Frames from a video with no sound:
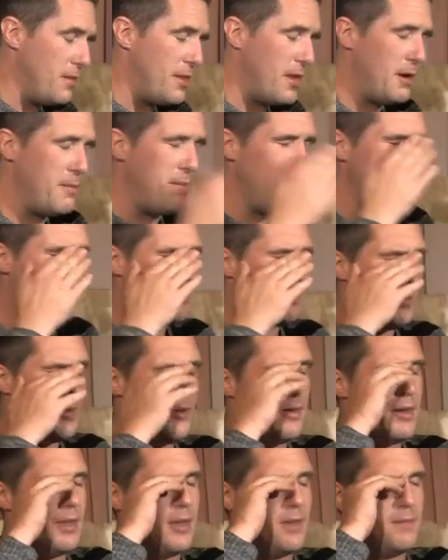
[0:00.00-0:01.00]
they'd be
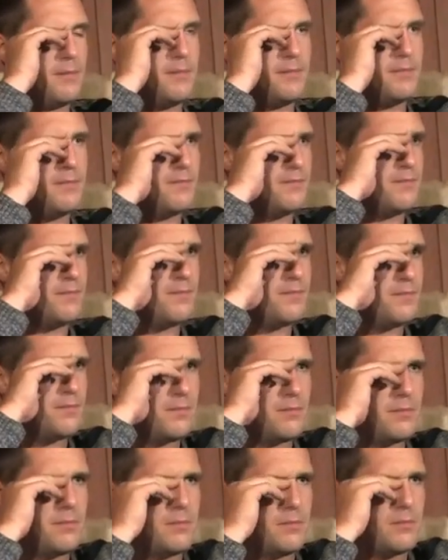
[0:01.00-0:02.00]
superior.
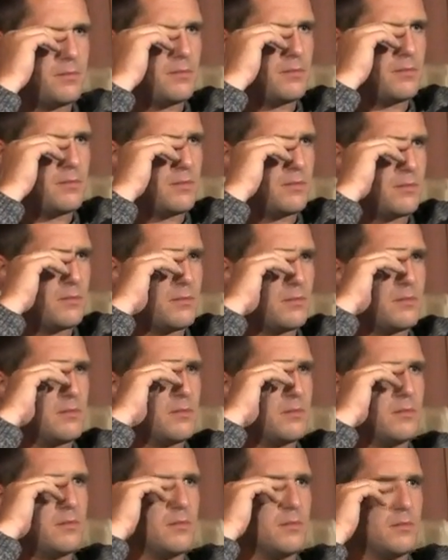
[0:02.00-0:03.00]
Why do they say that they're
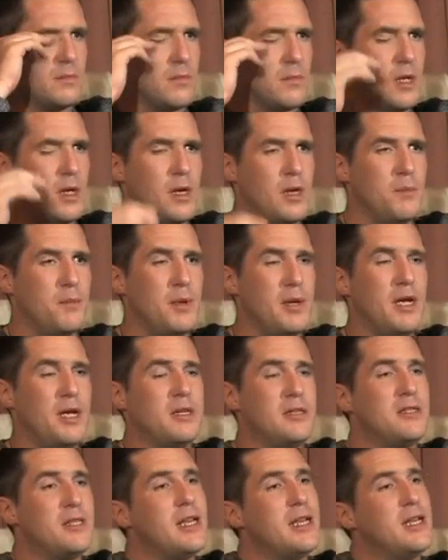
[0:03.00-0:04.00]
superior?
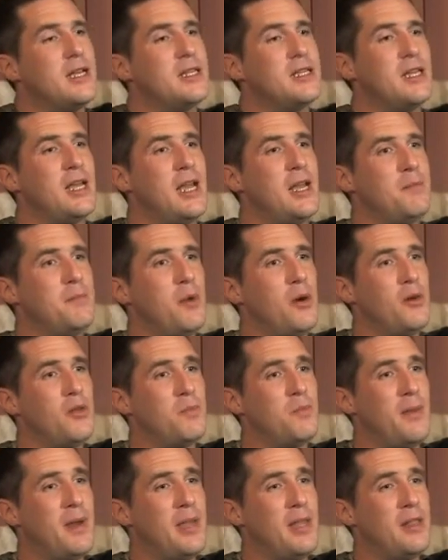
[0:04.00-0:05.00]
Because they contain
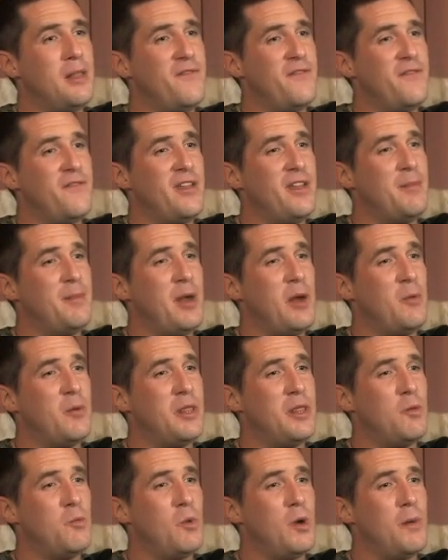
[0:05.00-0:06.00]
both male and female
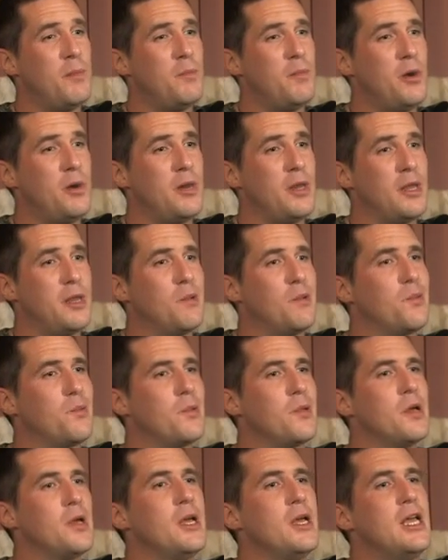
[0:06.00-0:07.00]
within one body.
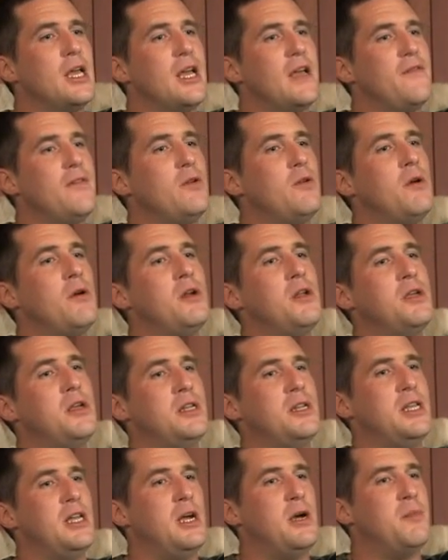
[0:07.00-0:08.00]
If you only
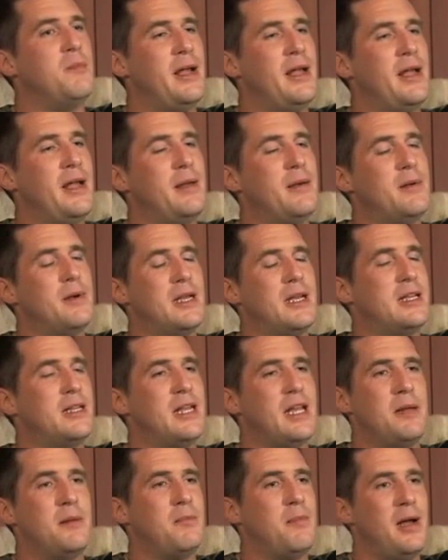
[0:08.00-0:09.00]
contain male,
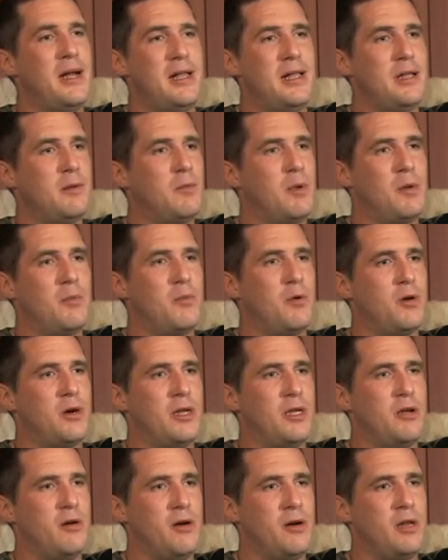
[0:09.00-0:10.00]
contain male in one
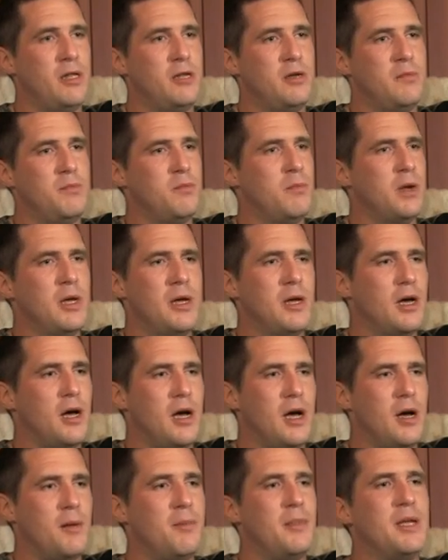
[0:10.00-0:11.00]
body, you're only
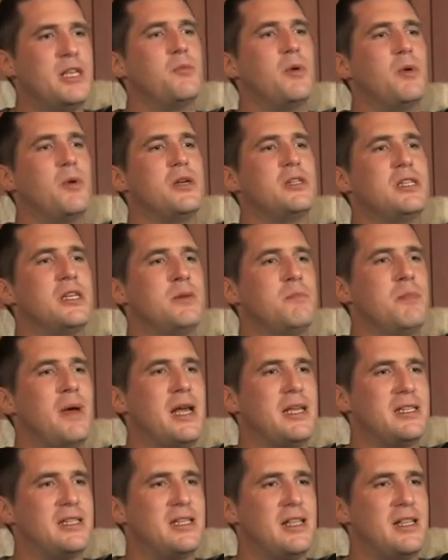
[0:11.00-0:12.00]
um, expressing
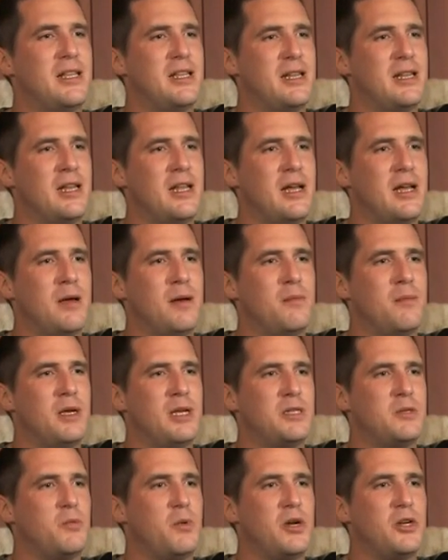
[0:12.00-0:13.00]
masculine um,
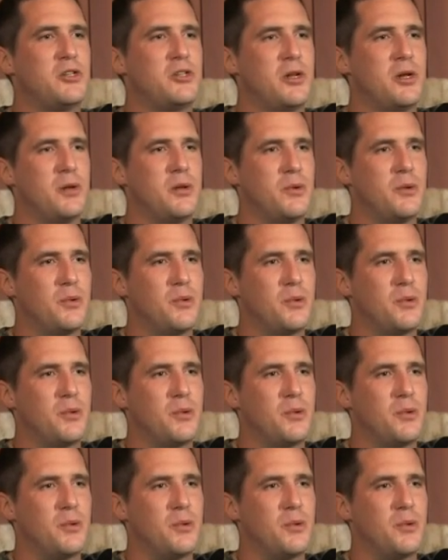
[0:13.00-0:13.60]
expression